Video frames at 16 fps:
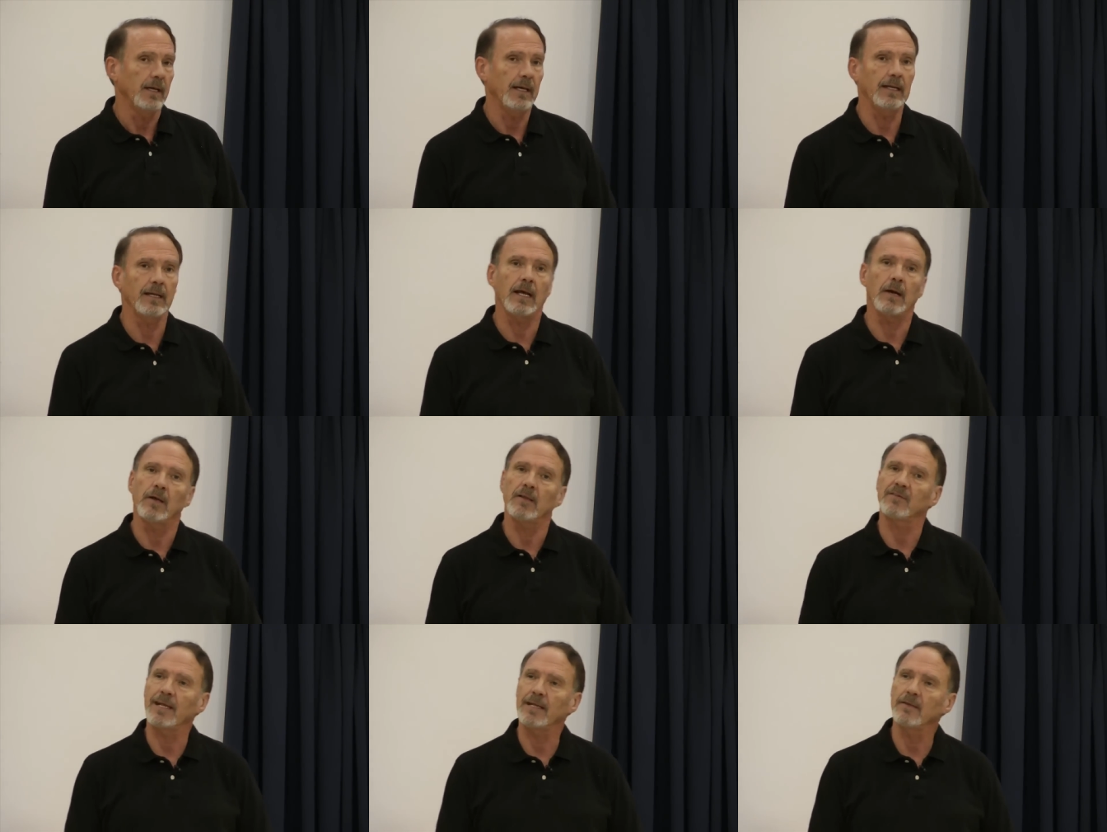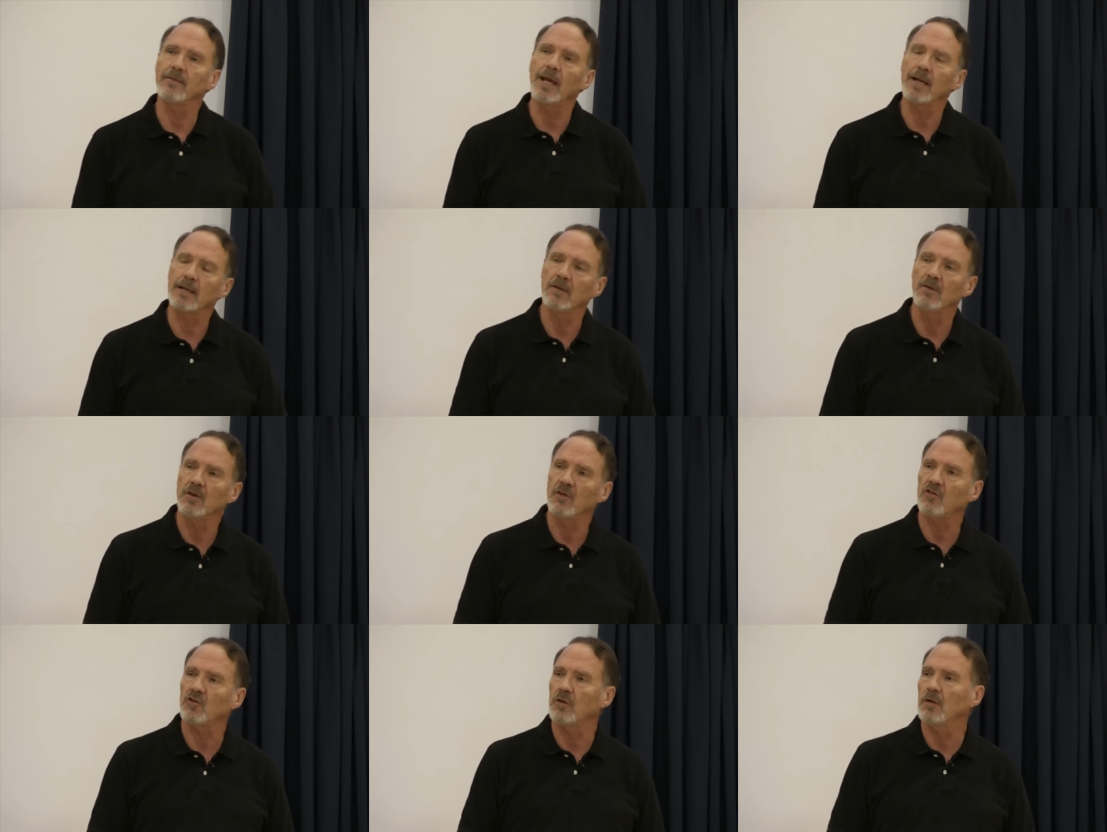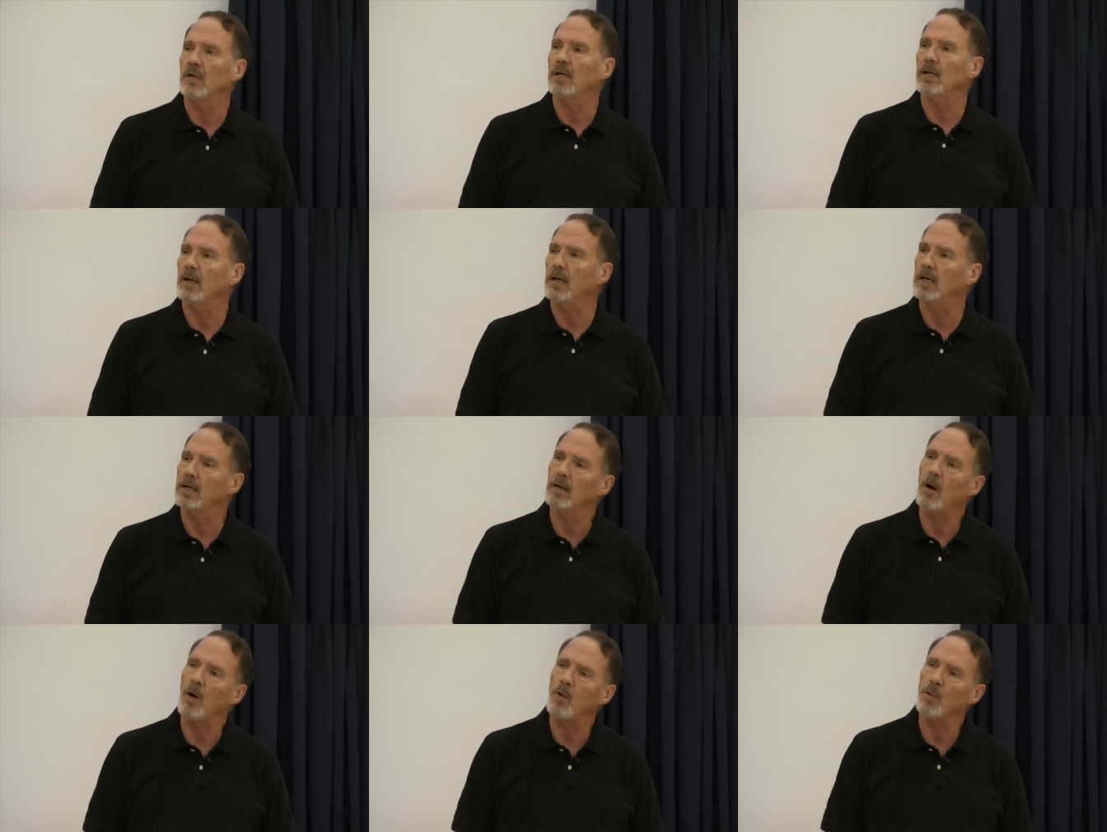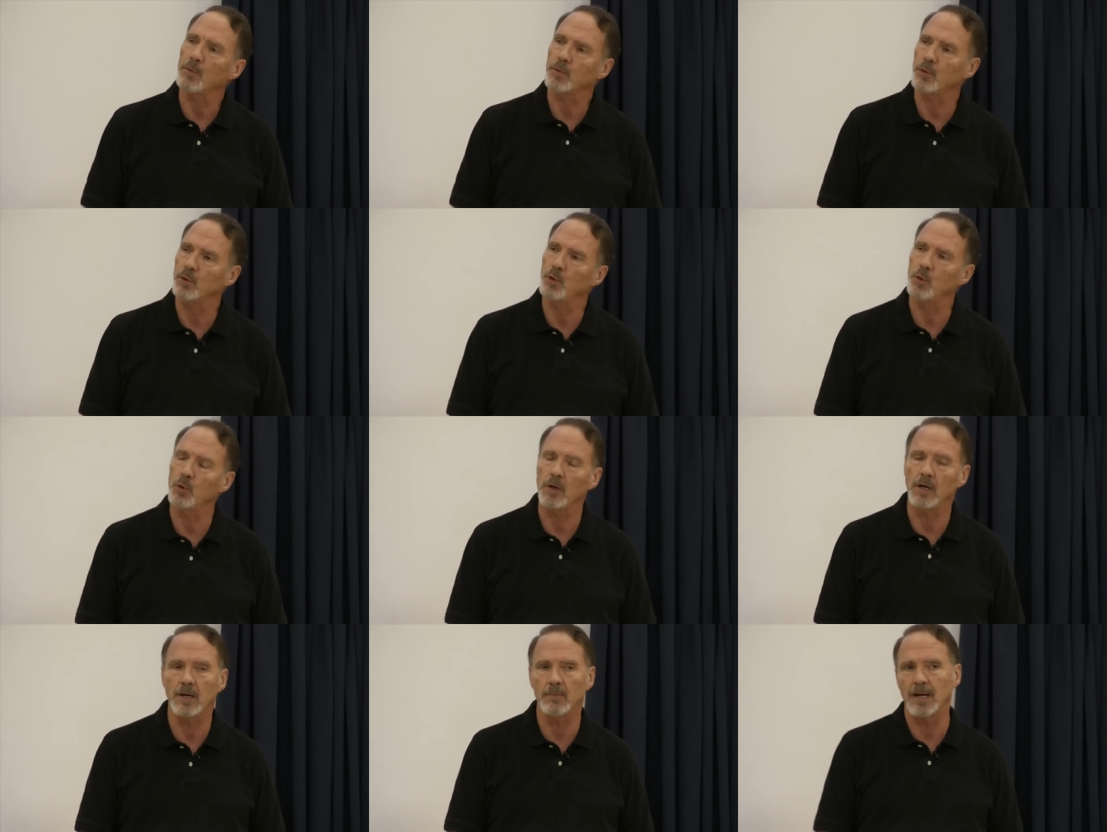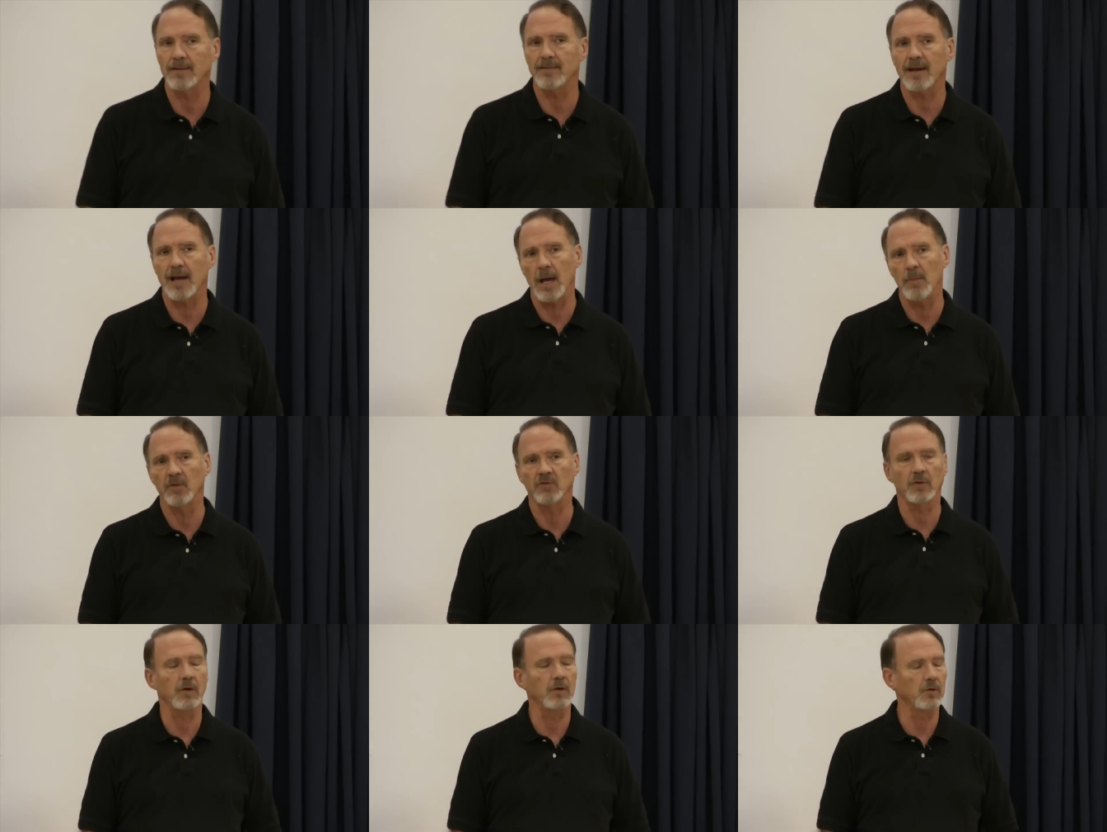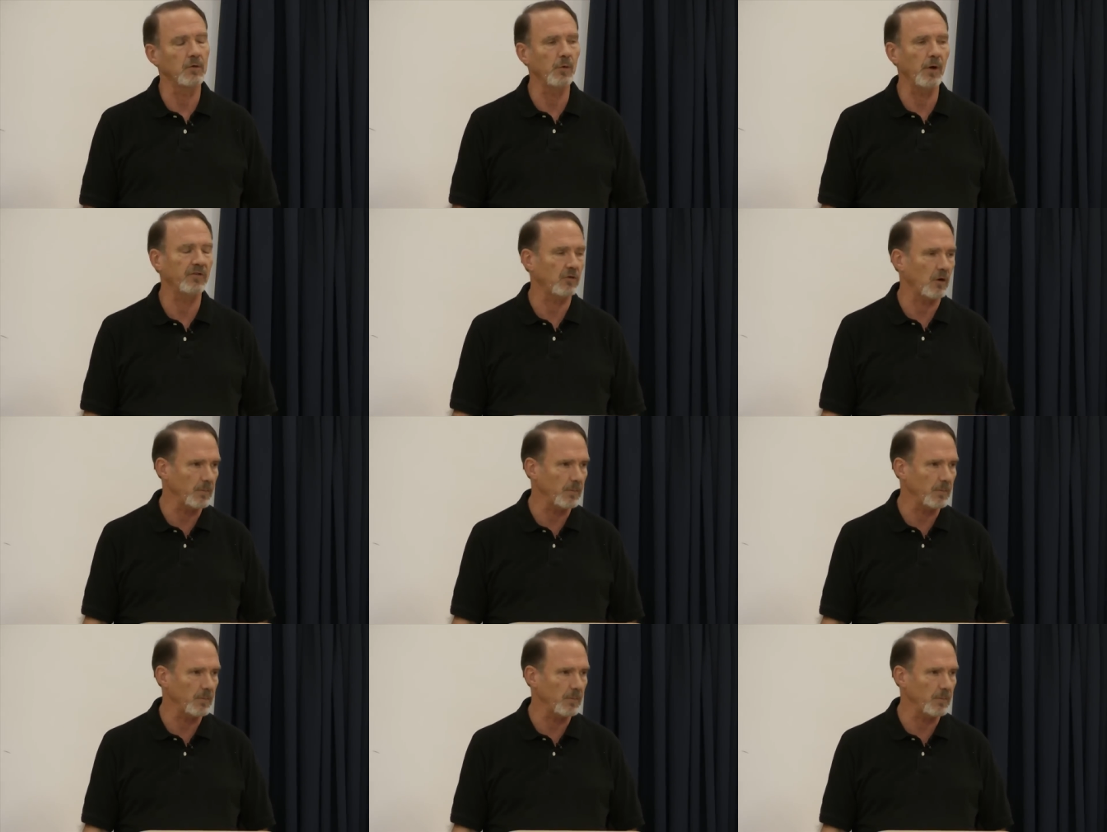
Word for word: And I stayed in that condition all through my time as a U.S.